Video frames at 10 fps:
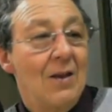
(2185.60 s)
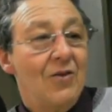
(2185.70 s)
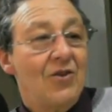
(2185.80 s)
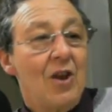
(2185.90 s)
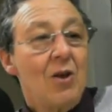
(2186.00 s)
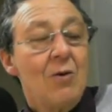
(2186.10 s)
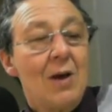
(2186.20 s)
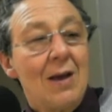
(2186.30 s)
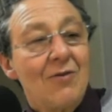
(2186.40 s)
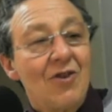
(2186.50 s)

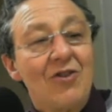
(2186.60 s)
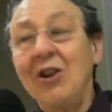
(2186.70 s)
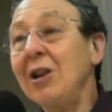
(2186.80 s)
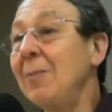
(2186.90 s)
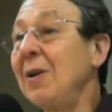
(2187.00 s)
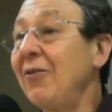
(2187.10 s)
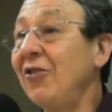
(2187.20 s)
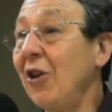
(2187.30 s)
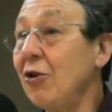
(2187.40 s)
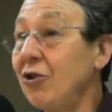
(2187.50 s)
So just a little bit of
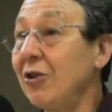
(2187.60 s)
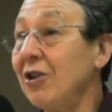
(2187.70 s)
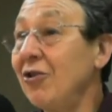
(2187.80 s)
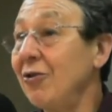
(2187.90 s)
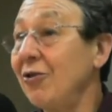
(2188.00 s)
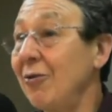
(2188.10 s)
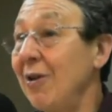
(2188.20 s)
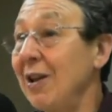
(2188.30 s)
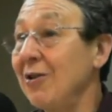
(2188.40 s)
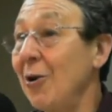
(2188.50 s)
social issues
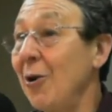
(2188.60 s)
around